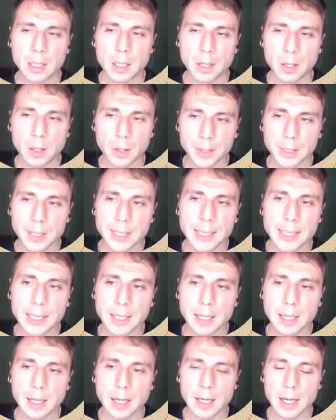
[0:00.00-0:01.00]

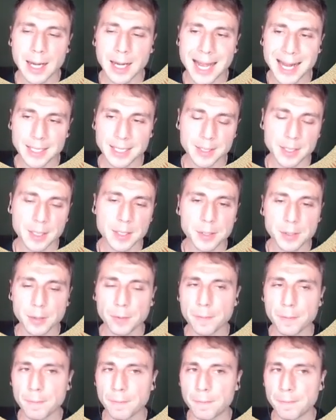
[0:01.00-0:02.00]
only access,
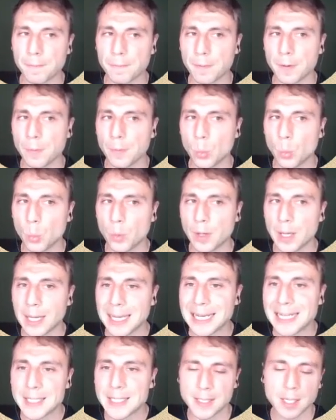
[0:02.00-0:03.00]

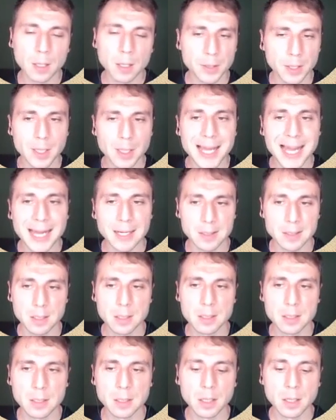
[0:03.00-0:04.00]
internal
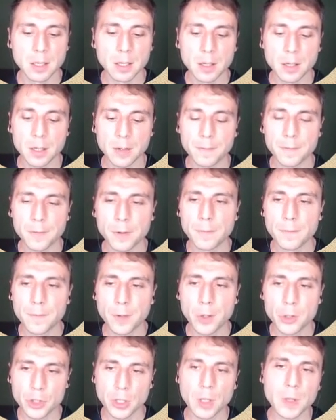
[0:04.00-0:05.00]
access from
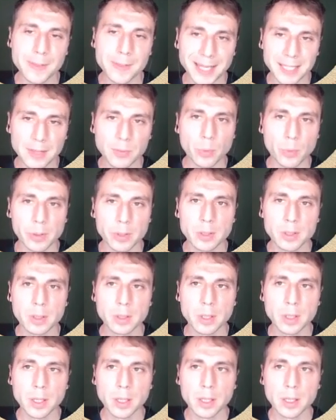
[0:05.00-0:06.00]
virtual network
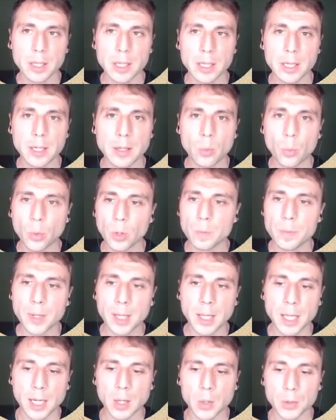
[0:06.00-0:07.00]
will be
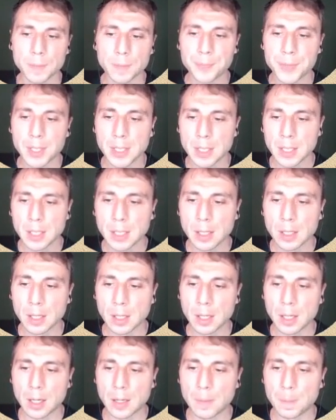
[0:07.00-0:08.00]
allowed.
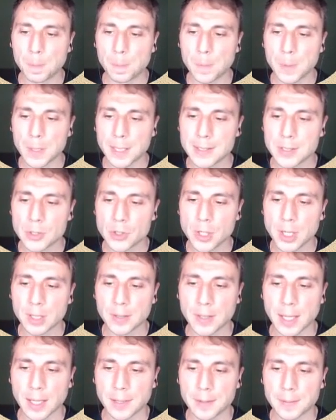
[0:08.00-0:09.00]
Let's
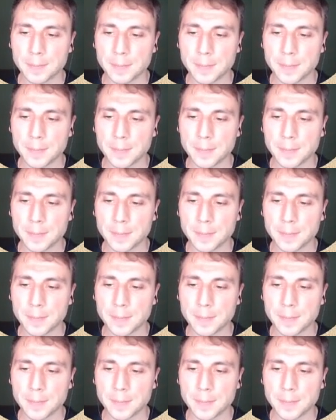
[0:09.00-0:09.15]
check that.